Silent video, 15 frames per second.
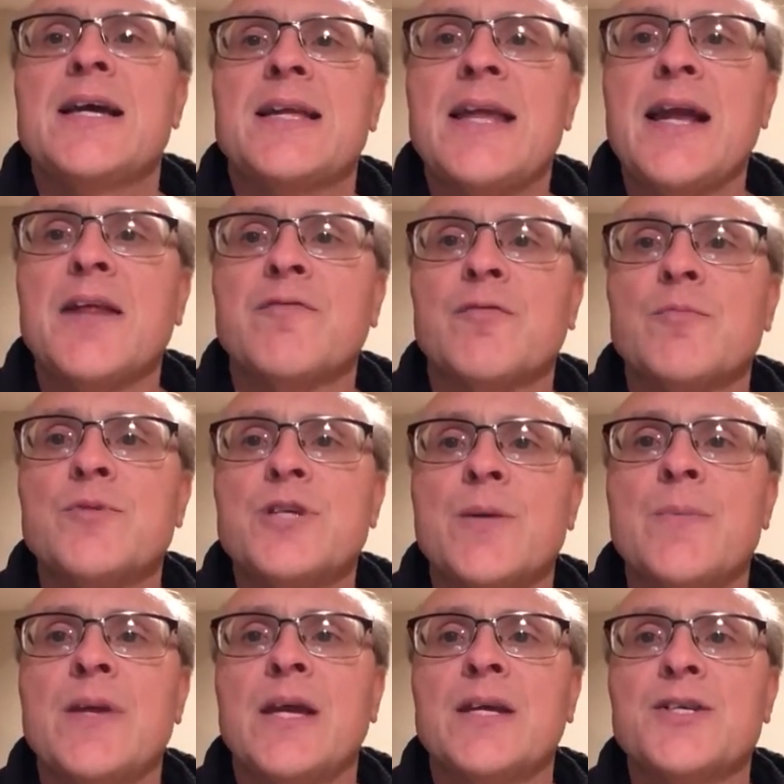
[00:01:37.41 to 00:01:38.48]
Get it from
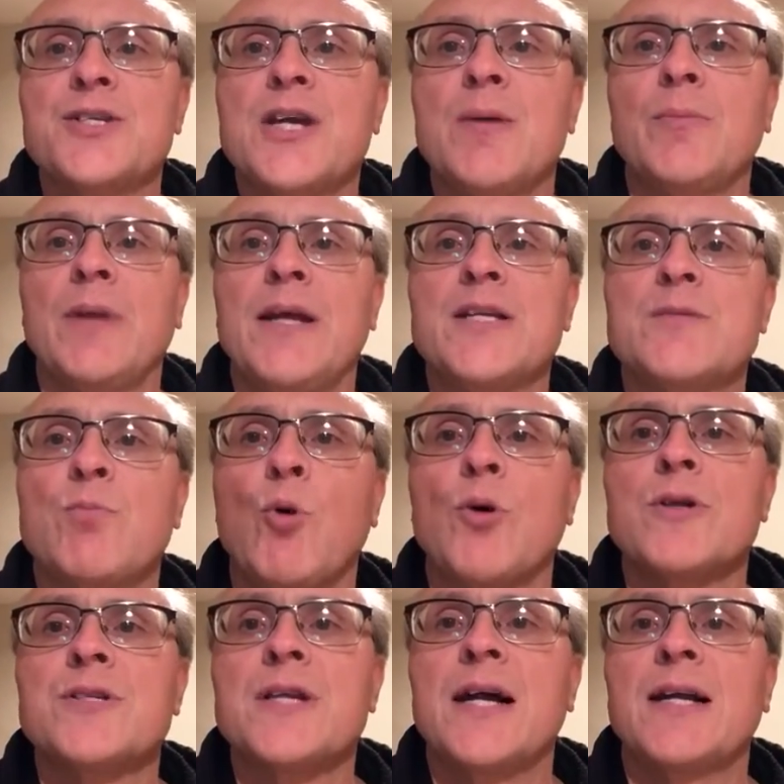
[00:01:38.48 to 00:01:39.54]
Jimmy on
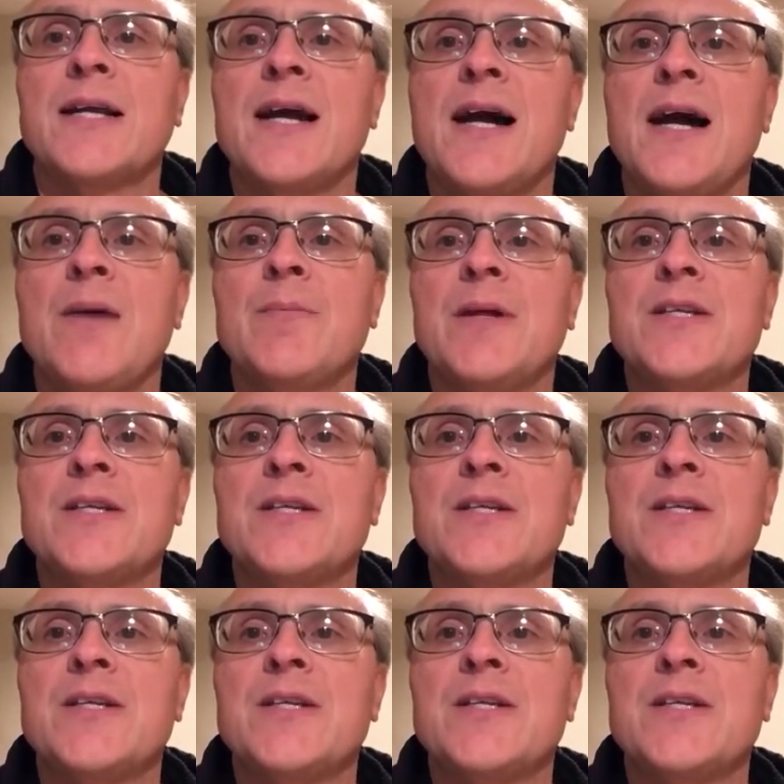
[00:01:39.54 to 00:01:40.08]
GemlineSports.com.